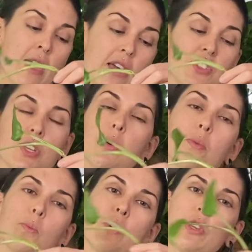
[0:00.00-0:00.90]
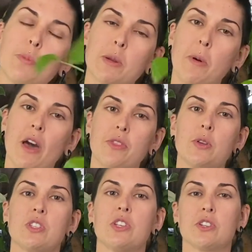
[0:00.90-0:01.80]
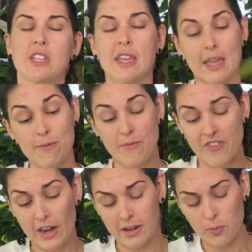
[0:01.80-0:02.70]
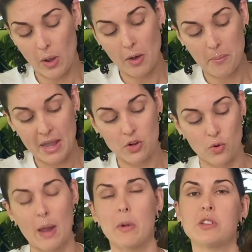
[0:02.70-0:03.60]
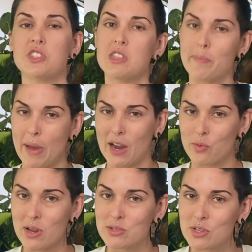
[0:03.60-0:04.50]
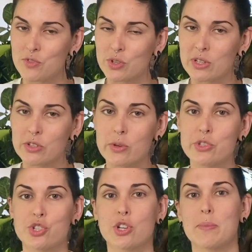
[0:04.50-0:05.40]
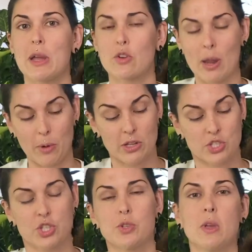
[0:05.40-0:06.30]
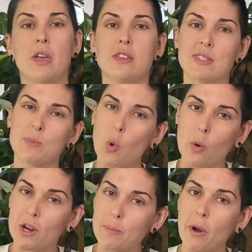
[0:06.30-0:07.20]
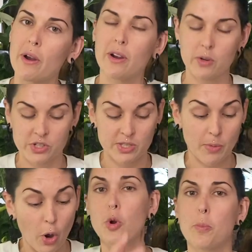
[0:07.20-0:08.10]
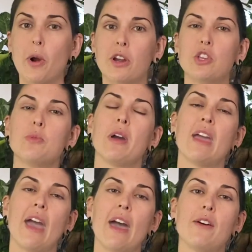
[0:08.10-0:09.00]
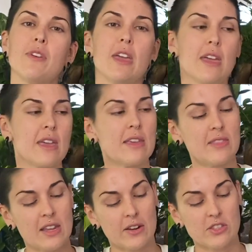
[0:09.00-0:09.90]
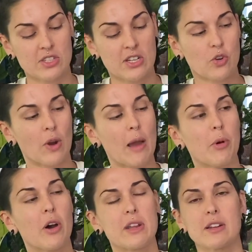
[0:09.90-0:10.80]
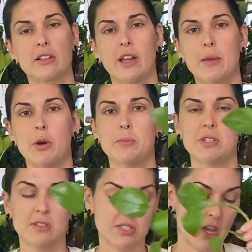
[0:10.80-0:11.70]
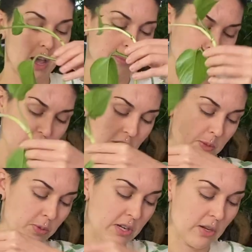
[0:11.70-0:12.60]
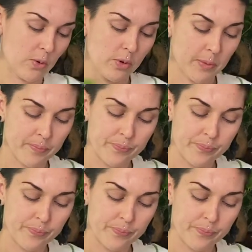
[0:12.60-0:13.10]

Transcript: And so when you put a Pothos in your tank, it very well might grab onto the background of your enclosure. It might grab onto some cork bark or some oak bark you might have in there. It's going to grab on and climb up to the top, which is pretty cool.